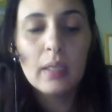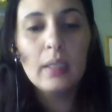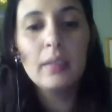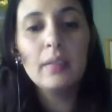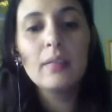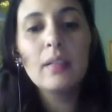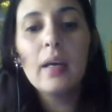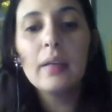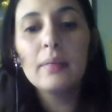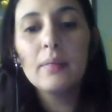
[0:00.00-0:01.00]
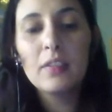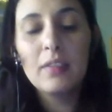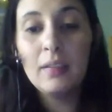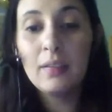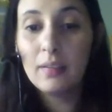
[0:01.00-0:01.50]
In this line,
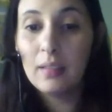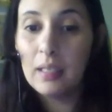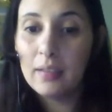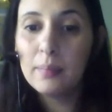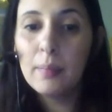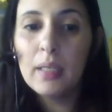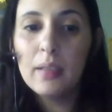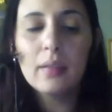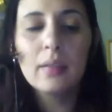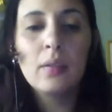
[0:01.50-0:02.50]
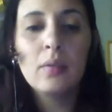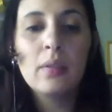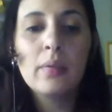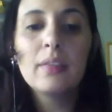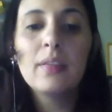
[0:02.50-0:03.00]
since last May, the
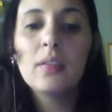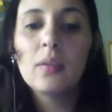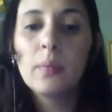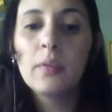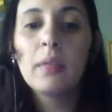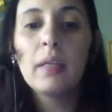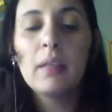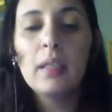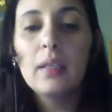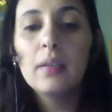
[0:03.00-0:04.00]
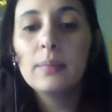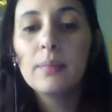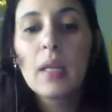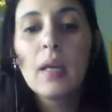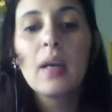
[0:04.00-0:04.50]
University of Montevideo
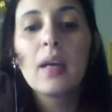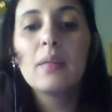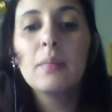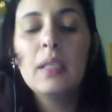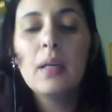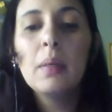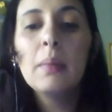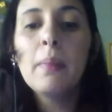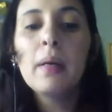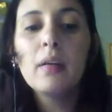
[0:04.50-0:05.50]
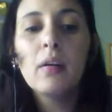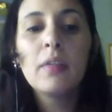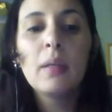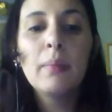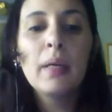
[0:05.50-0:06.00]
has been a member of
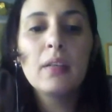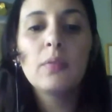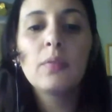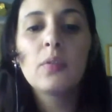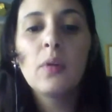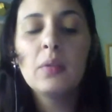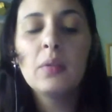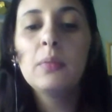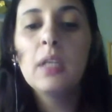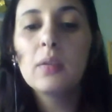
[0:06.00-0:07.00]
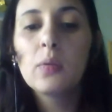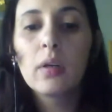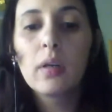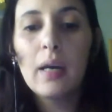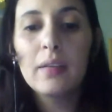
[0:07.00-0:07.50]
the Microsoft Quantum
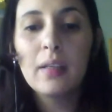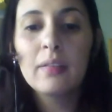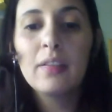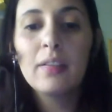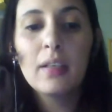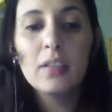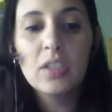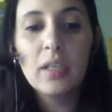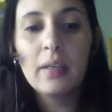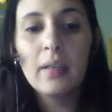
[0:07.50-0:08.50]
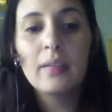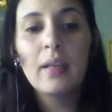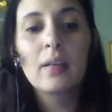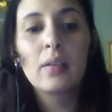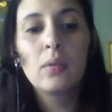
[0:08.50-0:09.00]
Network as a research and as
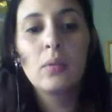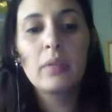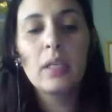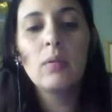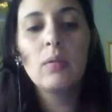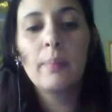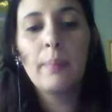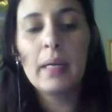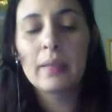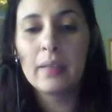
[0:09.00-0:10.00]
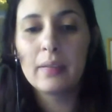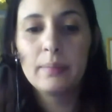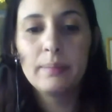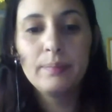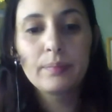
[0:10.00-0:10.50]
a curricular partner.
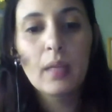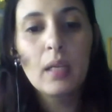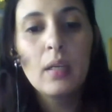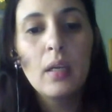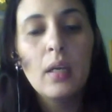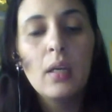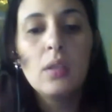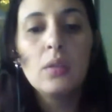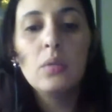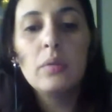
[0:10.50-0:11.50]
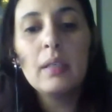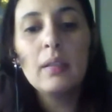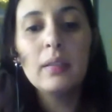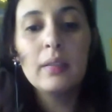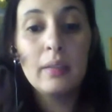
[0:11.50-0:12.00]

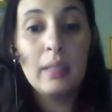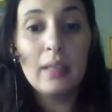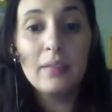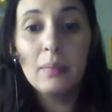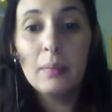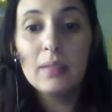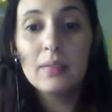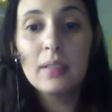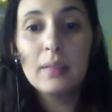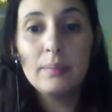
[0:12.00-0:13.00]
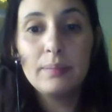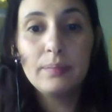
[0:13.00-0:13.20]
During the last semester,